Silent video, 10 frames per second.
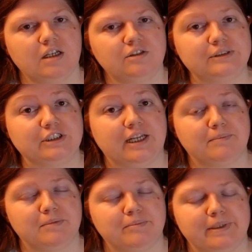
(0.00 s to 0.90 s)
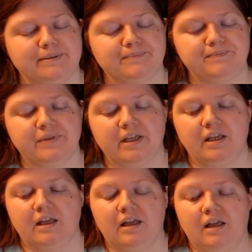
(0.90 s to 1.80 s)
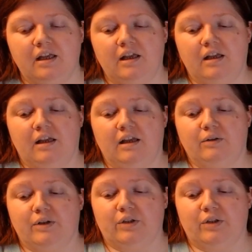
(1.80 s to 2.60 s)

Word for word: I don't know what's gonna happen, but we